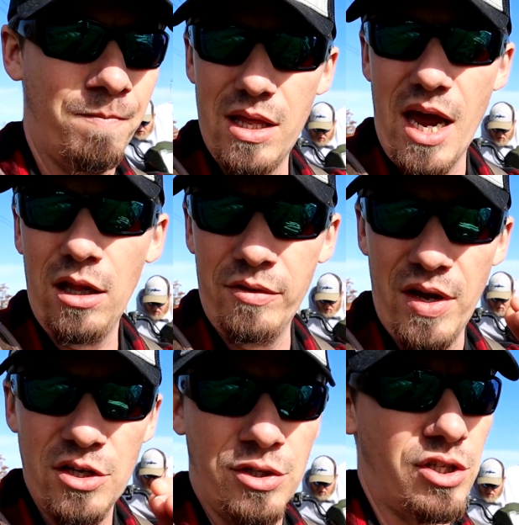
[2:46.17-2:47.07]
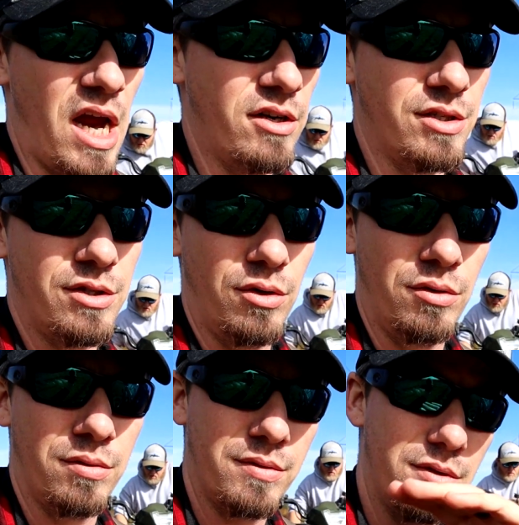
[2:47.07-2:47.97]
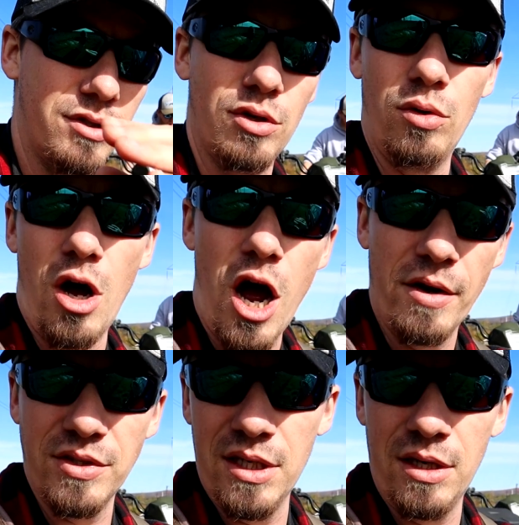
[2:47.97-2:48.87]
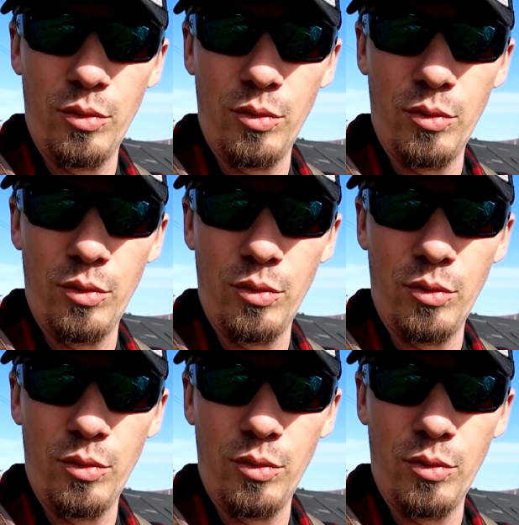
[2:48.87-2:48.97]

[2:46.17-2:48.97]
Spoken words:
the elevation changes so often,